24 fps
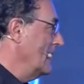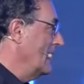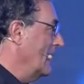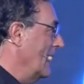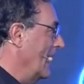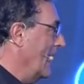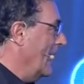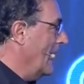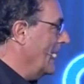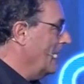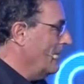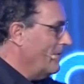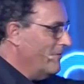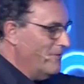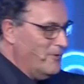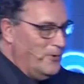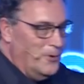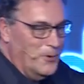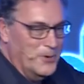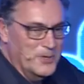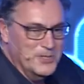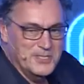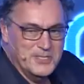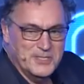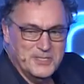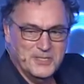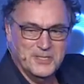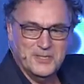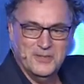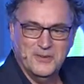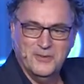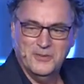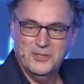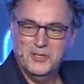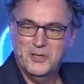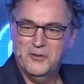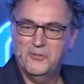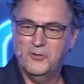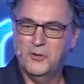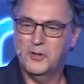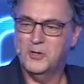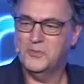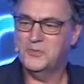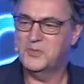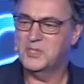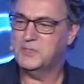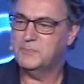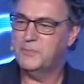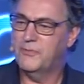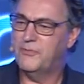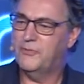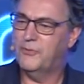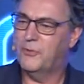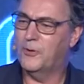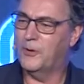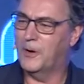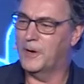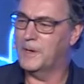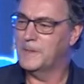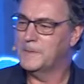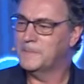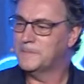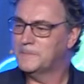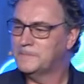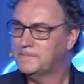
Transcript: And of course, you've heard this before.